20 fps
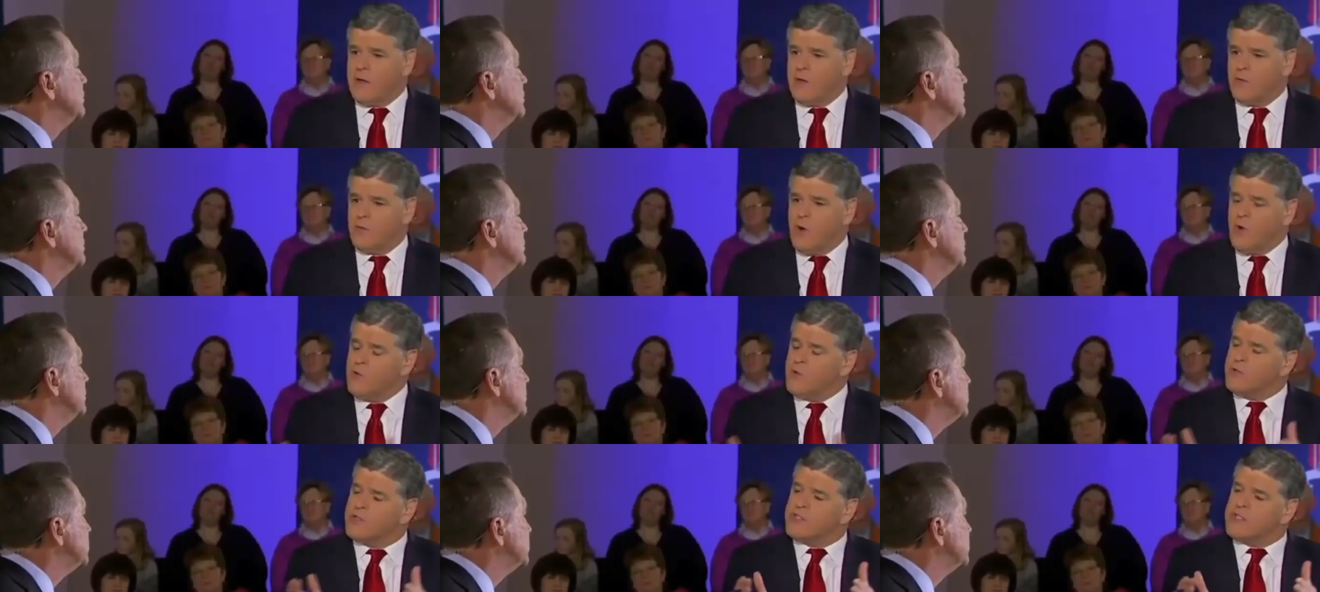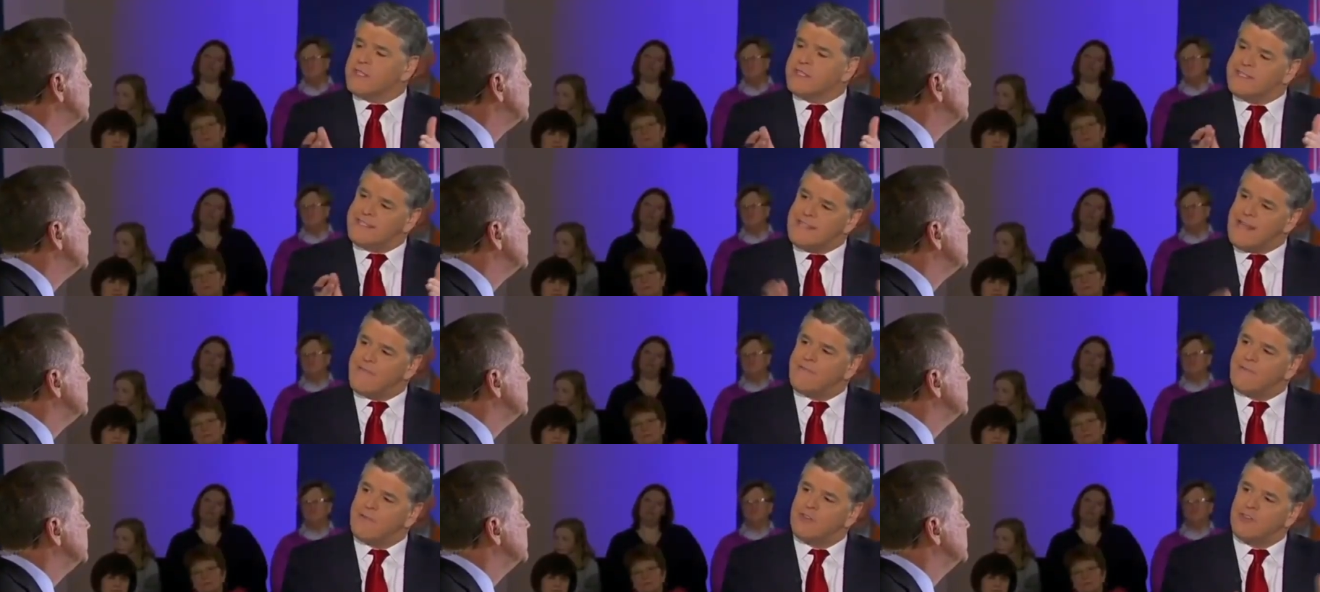Speaker 1: What was the
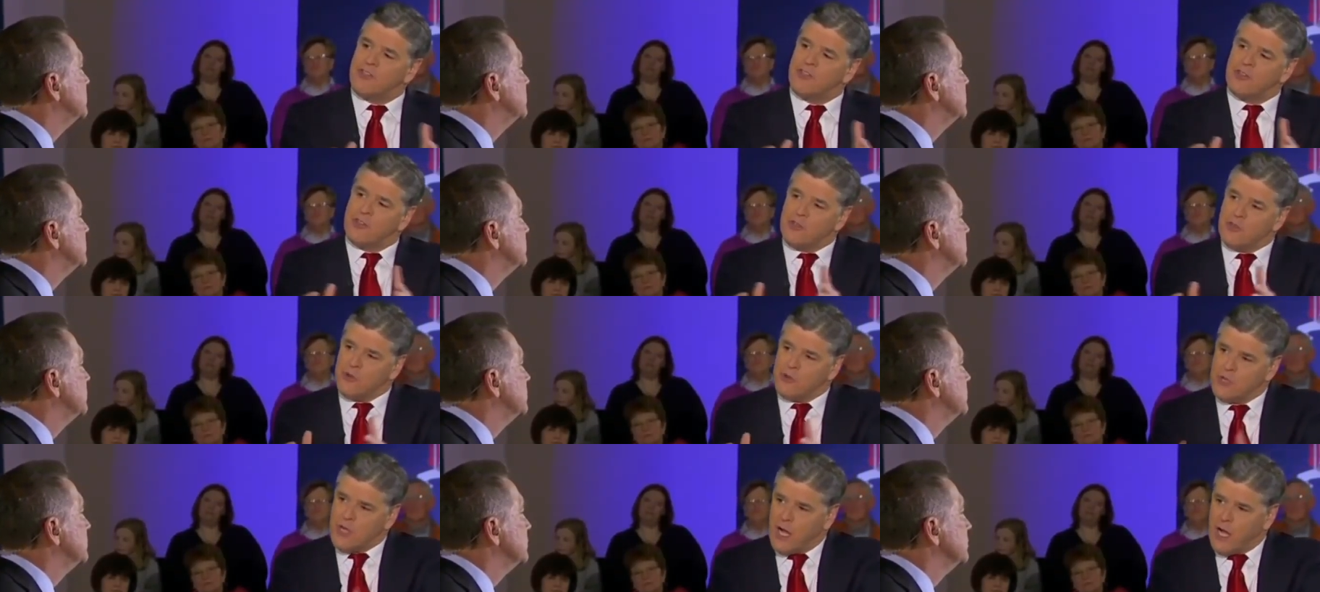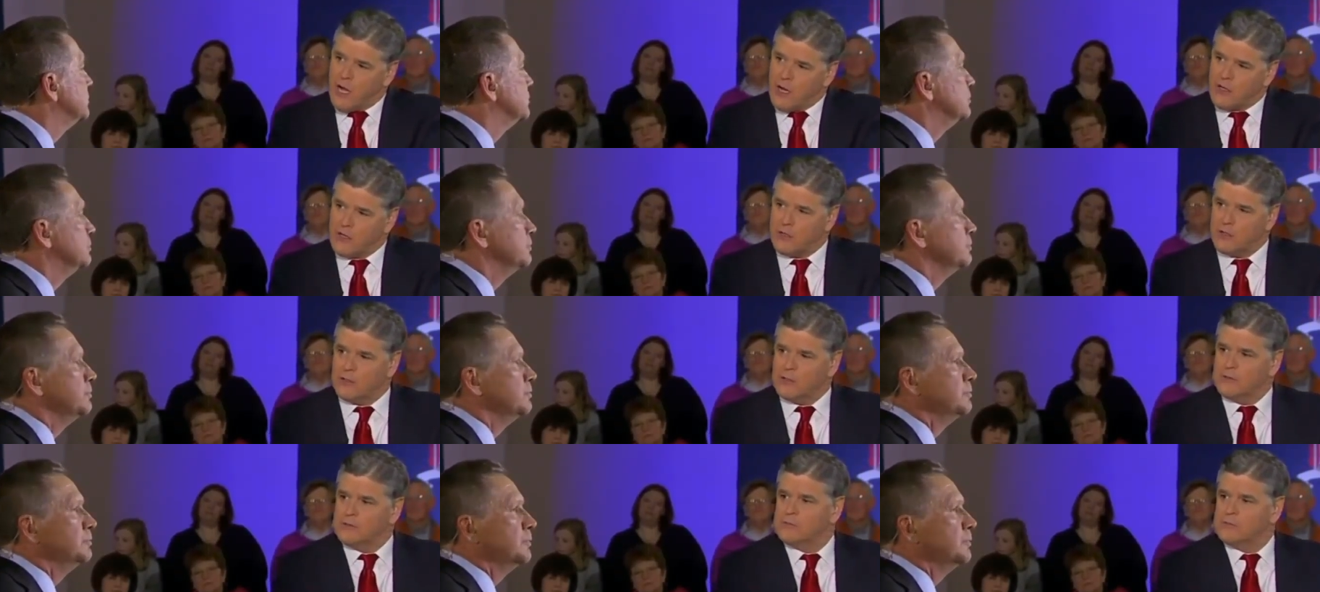deficit that you conquered?